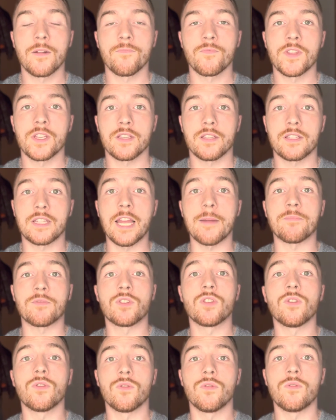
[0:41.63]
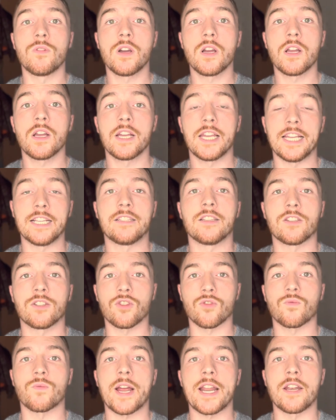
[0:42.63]
Step two is to
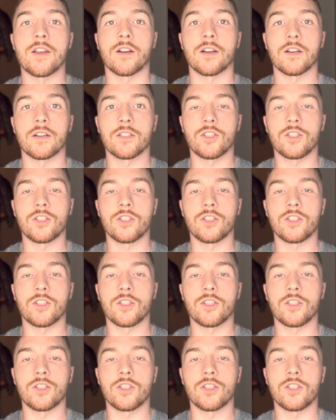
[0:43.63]
surrender.